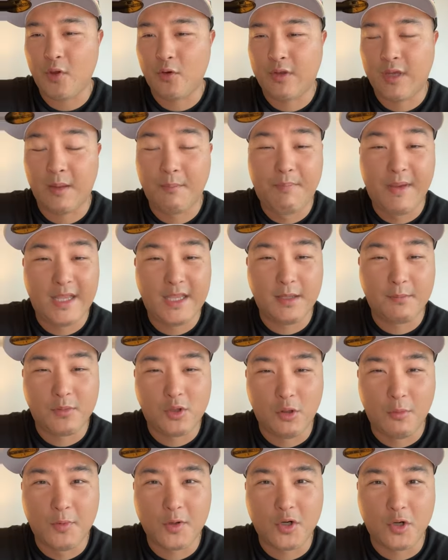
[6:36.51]
Okay, Ben Lim
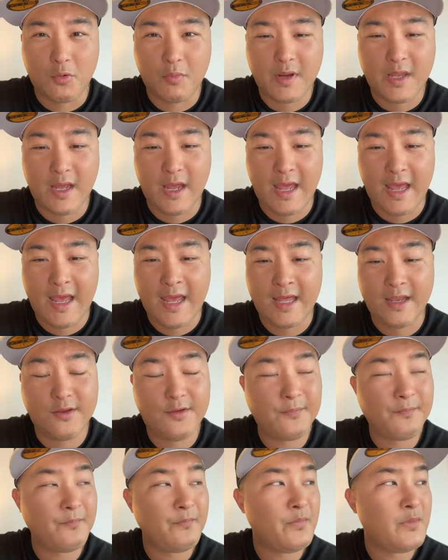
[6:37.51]
Global Korea,
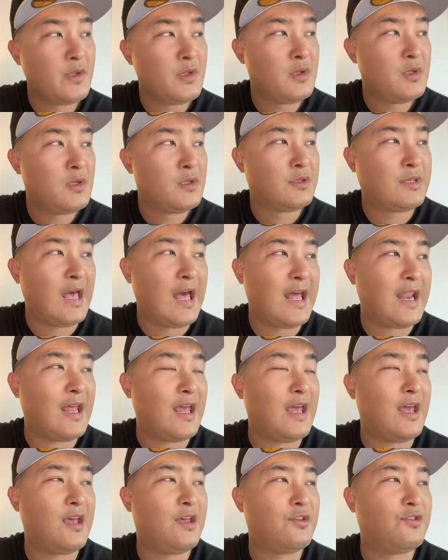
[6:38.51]
and
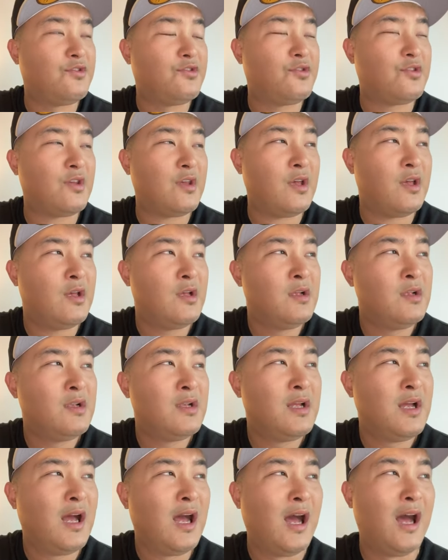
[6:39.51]
that is
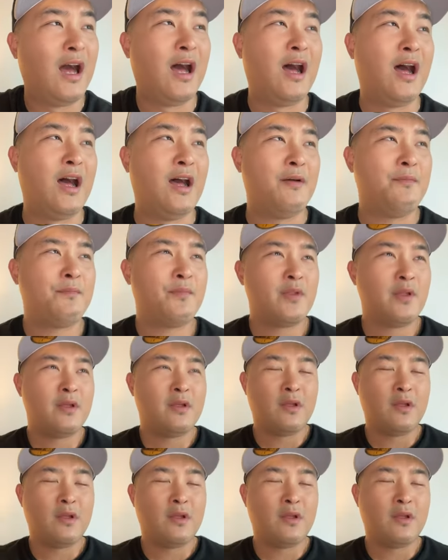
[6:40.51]
uh,